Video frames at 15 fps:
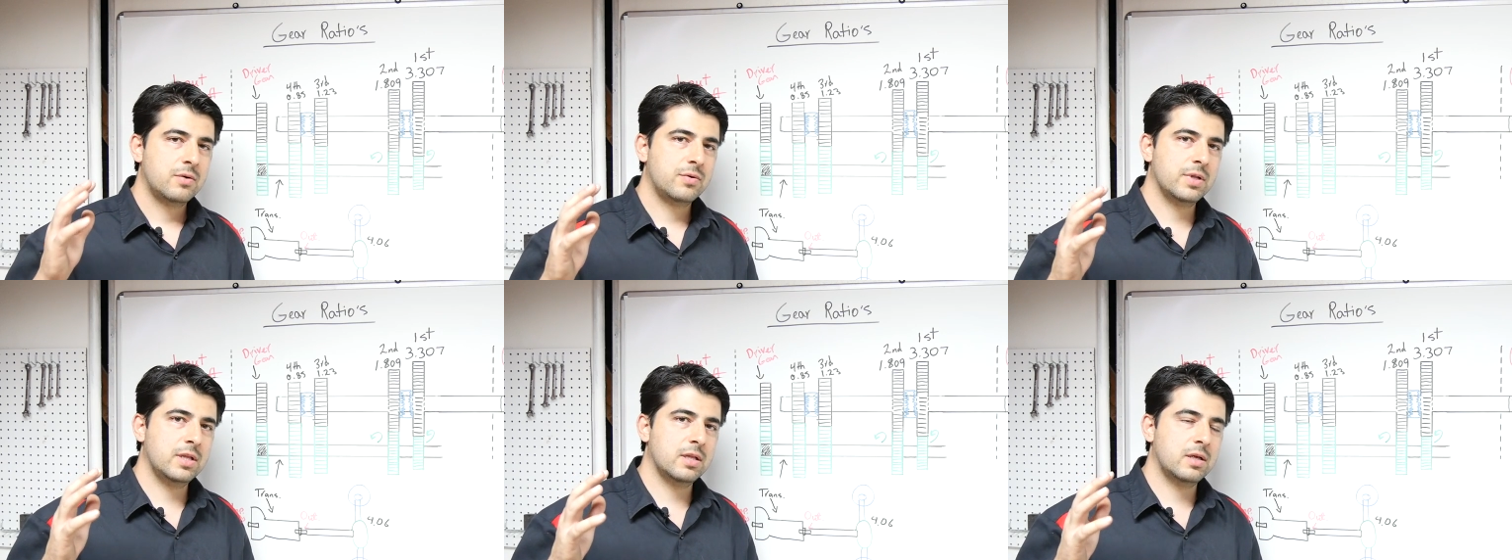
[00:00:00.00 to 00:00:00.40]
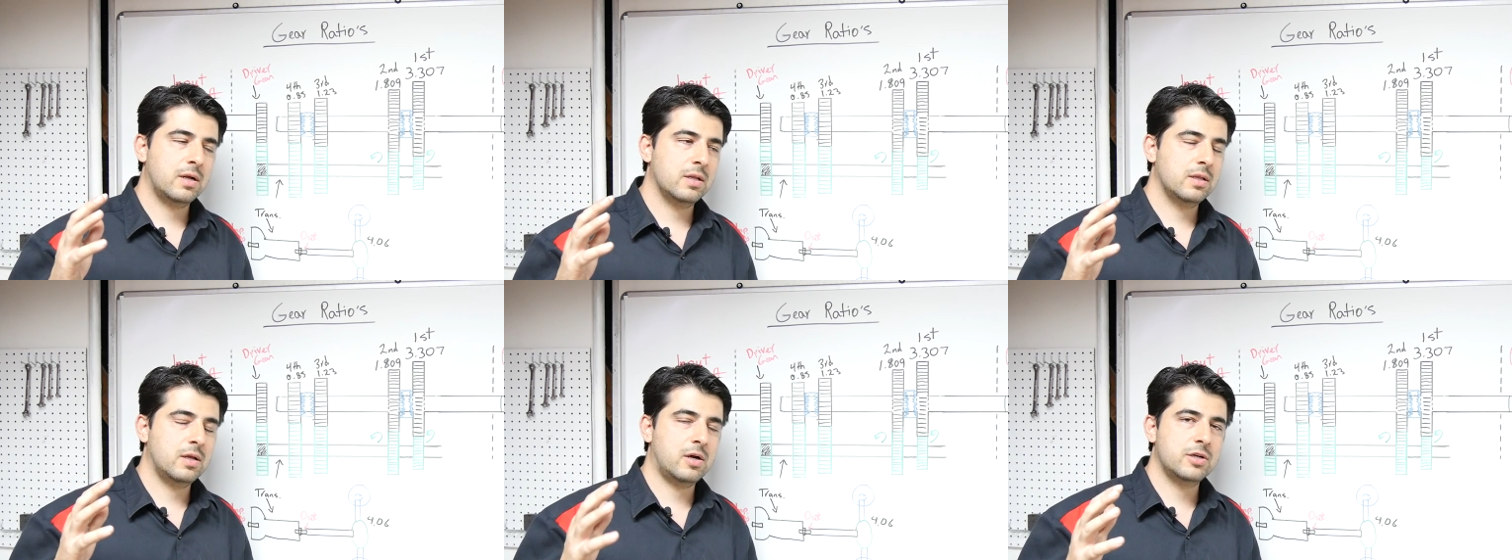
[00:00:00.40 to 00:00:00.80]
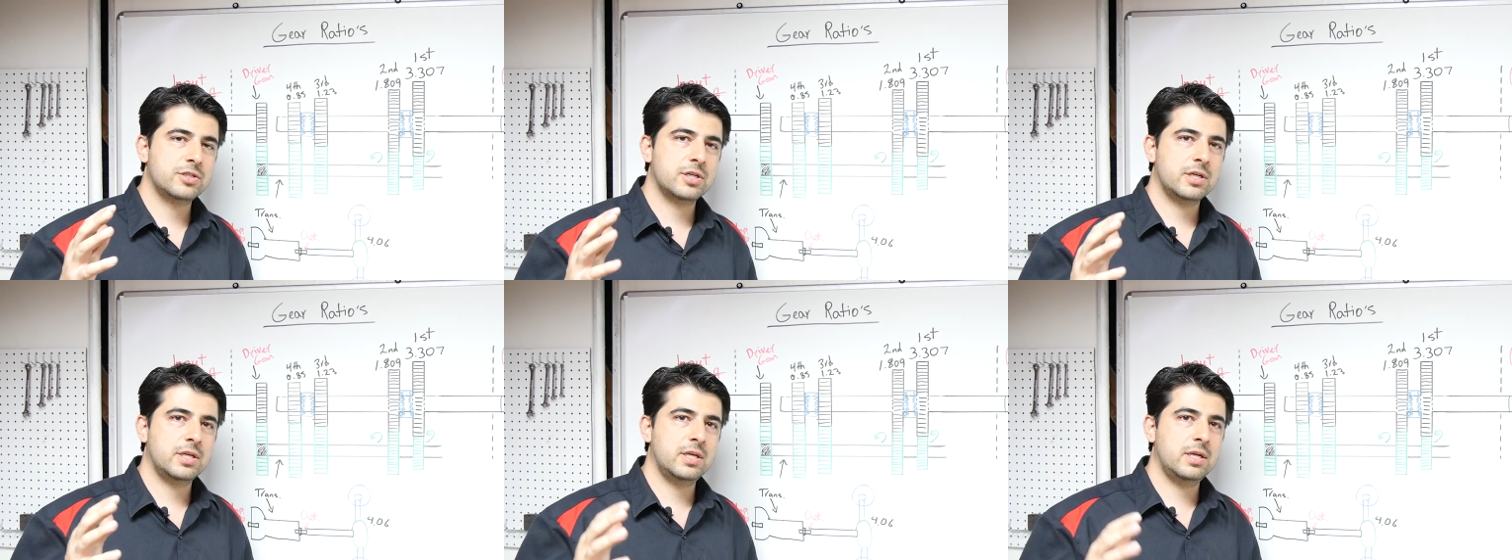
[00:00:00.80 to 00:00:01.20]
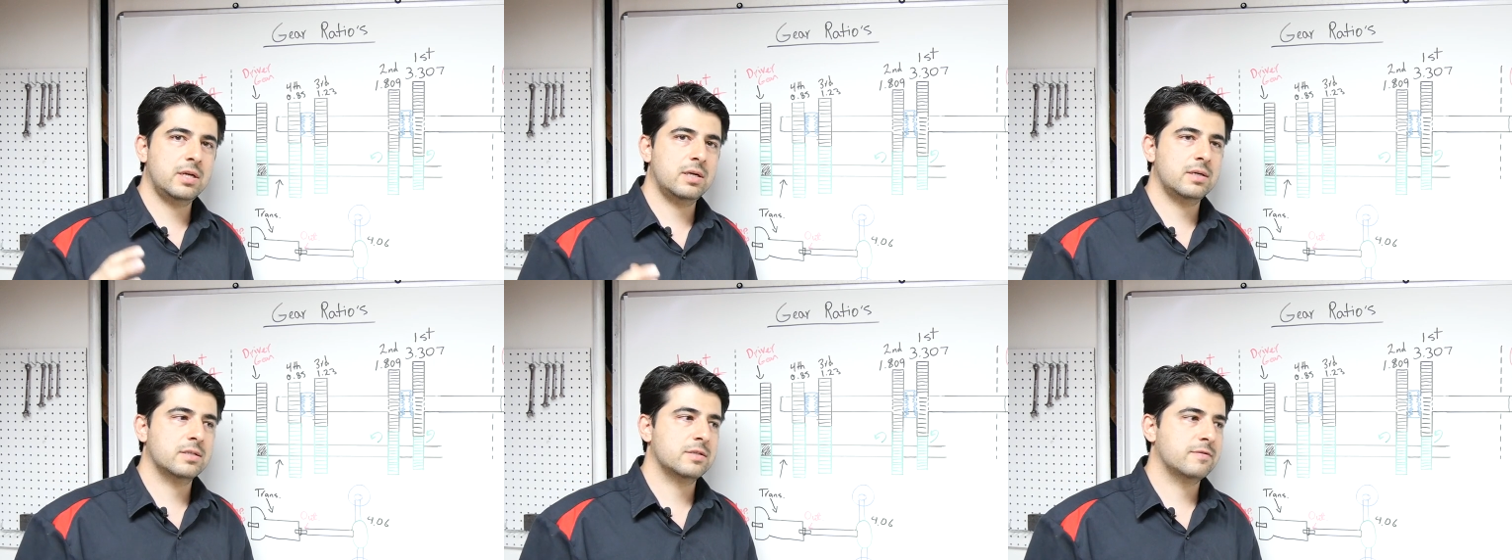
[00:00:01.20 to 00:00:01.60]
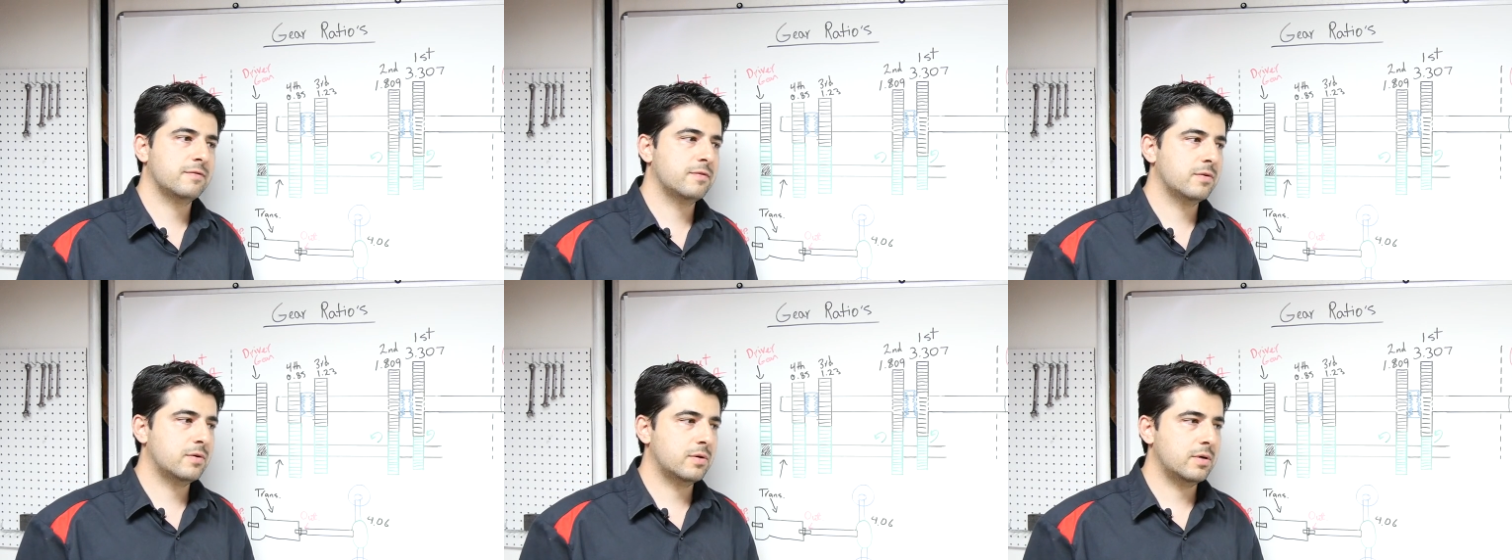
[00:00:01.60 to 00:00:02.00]
really larger gears
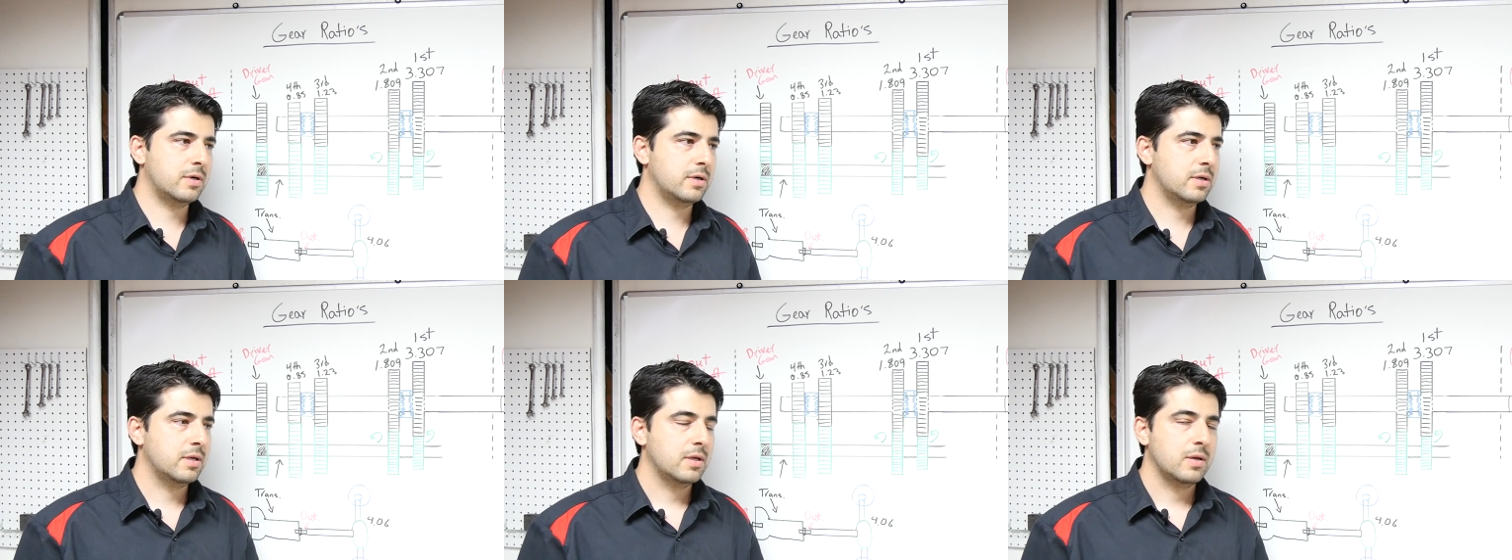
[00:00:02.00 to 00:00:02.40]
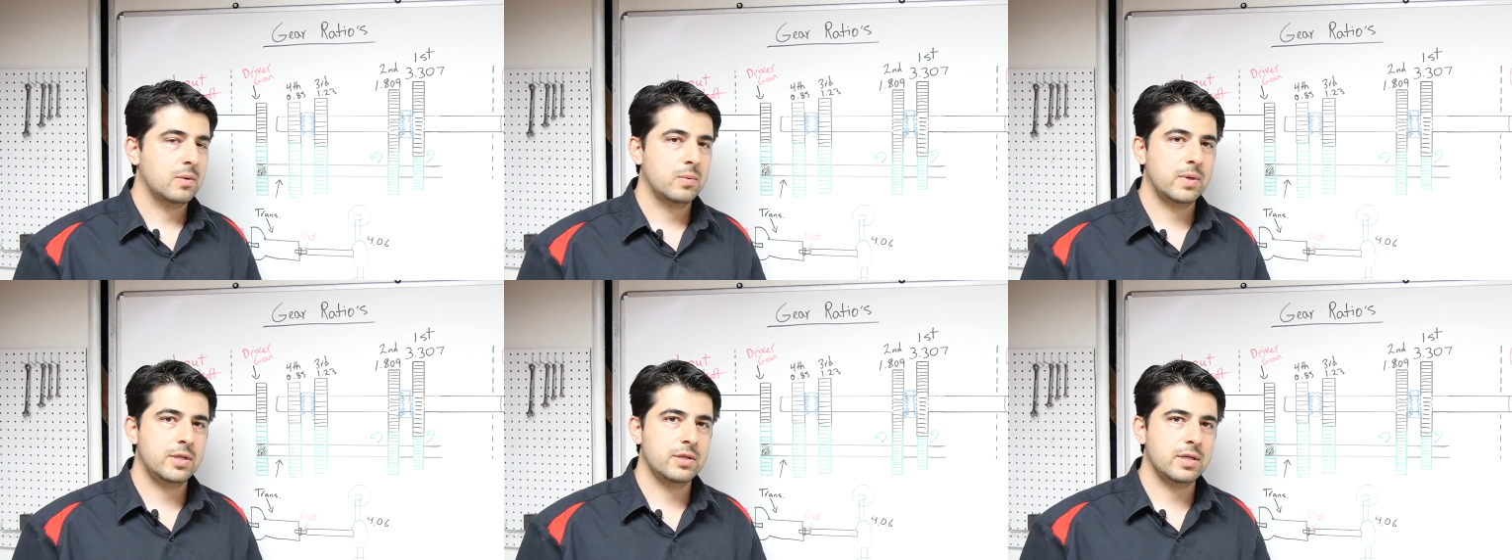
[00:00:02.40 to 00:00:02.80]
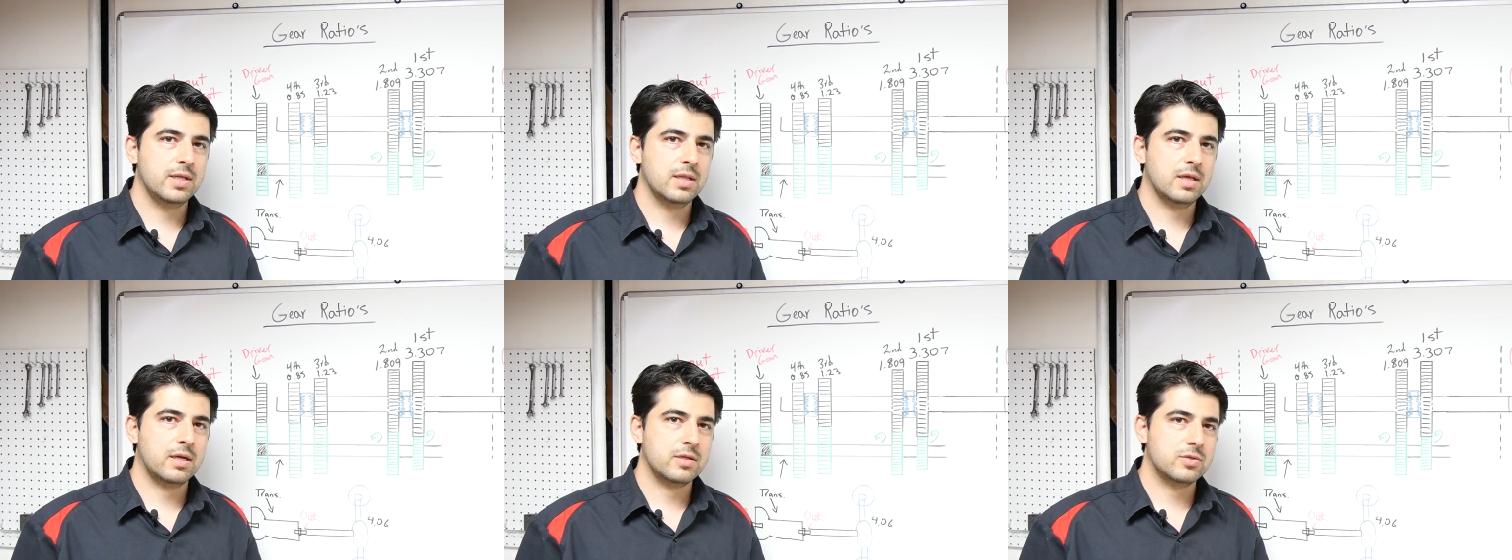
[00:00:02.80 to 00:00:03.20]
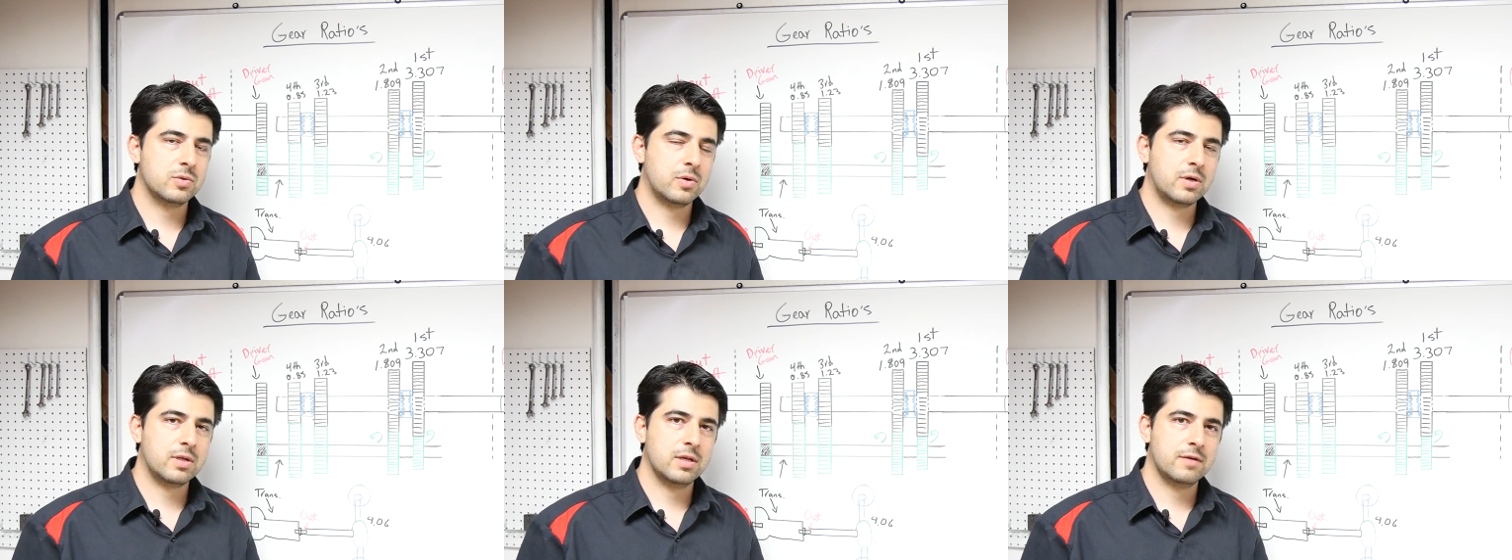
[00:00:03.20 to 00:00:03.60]
for when you need a lot of torque,